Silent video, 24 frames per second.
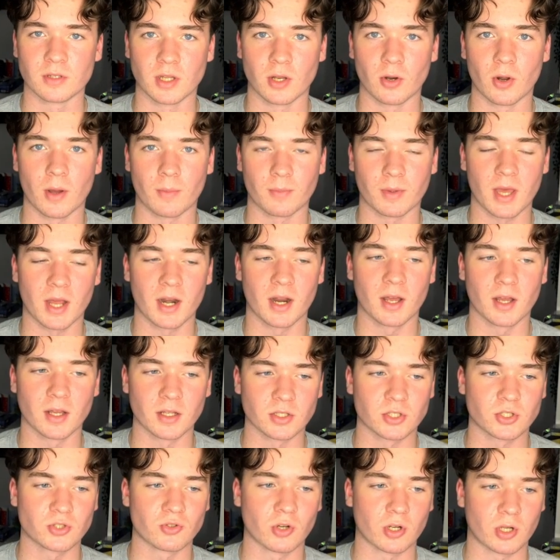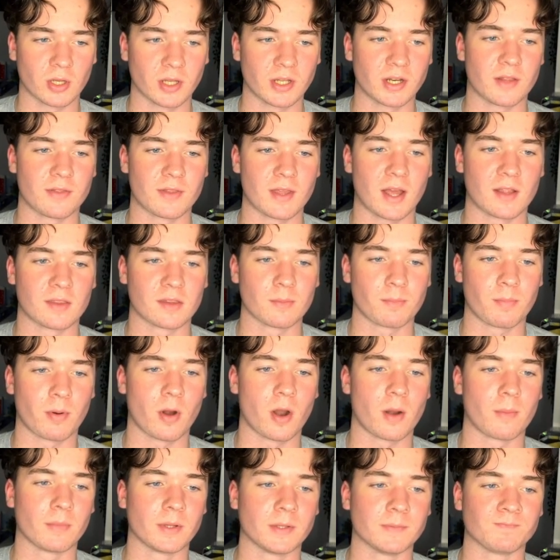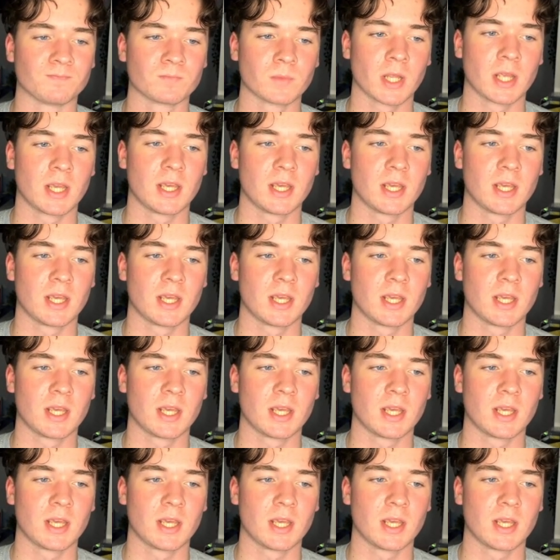I'm kind of struggling in that department.